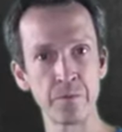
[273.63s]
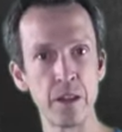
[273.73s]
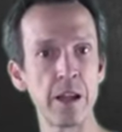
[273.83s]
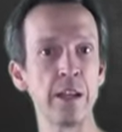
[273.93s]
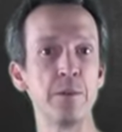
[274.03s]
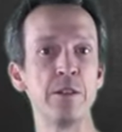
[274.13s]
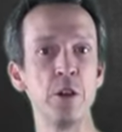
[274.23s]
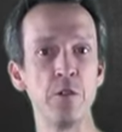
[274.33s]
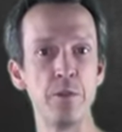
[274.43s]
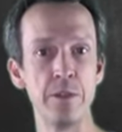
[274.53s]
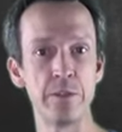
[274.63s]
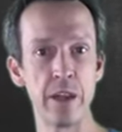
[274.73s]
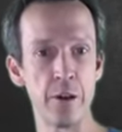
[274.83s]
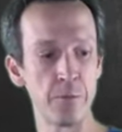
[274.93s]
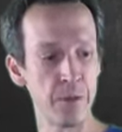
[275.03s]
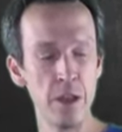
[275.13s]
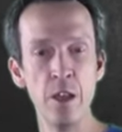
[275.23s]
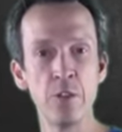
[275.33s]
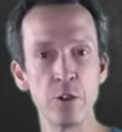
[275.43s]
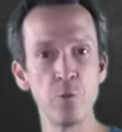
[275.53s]
I get my do-re-mi scale.
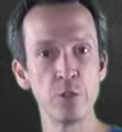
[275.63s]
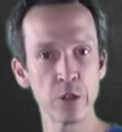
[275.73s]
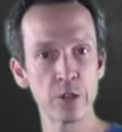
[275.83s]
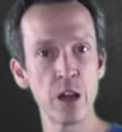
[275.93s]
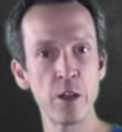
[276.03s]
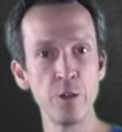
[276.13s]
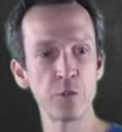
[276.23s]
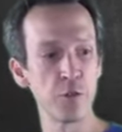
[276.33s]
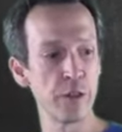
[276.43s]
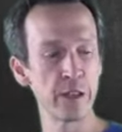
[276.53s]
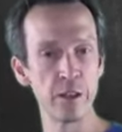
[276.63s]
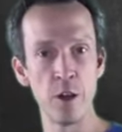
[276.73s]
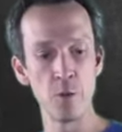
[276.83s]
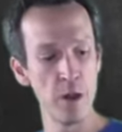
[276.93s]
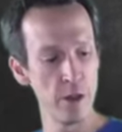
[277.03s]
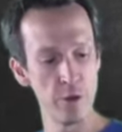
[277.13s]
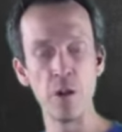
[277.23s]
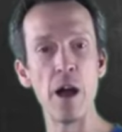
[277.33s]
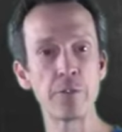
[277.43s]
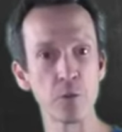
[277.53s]
So just a useful thing to know, you
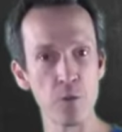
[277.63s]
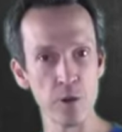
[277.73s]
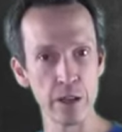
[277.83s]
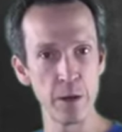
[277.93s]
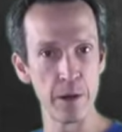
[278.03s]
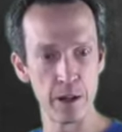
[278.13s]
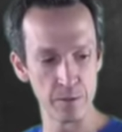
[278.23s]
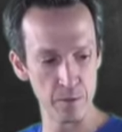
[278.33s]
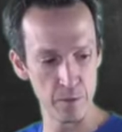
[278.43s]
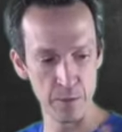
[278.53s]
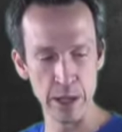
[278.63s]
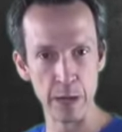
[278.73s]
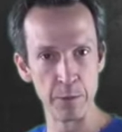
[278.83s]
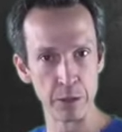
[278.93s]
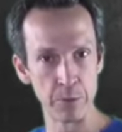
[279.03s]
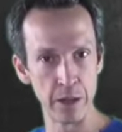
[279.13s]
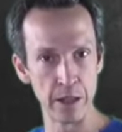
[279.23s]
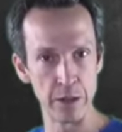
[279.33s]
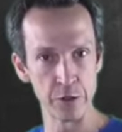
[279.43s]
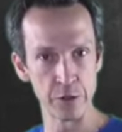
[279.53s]
don't have to worry about being able to play
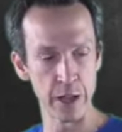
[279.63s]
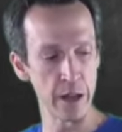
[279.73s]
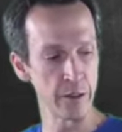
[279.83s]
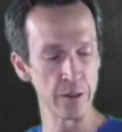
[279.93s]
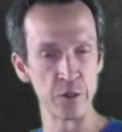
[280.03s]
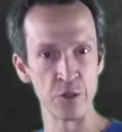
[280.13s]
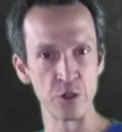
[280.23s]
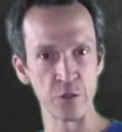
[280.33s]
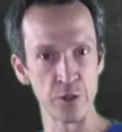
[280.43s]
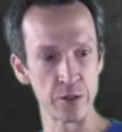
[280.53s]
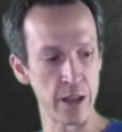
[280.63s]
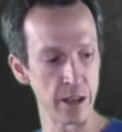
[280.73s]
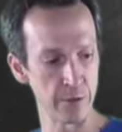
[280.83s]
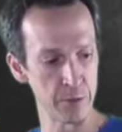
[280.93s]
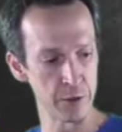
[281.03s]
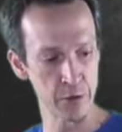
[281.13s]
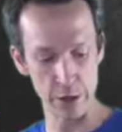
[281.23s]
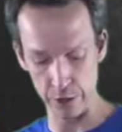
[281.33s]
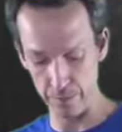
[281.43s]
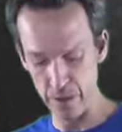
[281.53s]
that just yet. This is just for the sake of
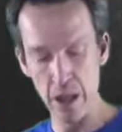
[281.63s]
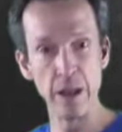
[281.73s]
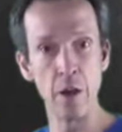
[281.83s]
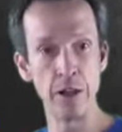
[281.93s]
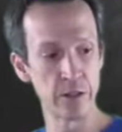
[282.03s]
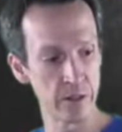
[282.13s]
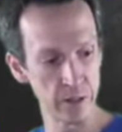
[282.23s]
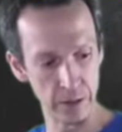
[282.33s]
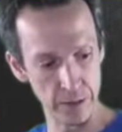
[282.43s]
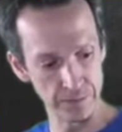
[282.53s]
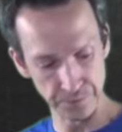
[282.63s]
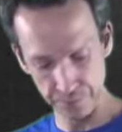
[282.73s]
demonstration. Now, incidentally,